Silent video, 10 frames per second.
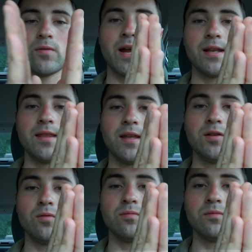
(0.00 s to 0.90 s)
the right, and then
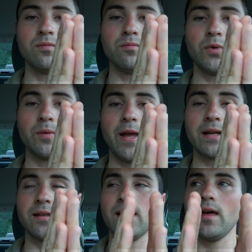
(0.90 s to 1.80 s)
you put it
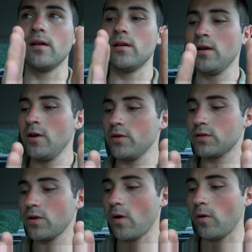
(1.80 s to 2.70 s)
back together.
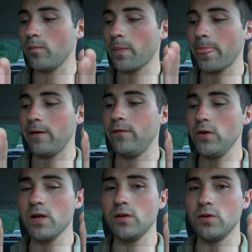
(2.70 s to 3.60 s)
So if
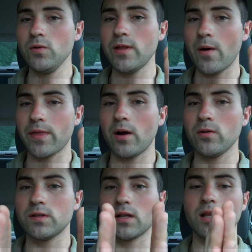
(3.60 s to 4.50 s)
you can do that without
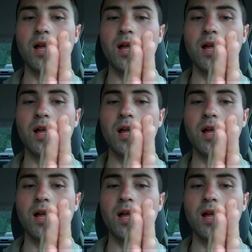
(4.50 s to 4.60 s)
using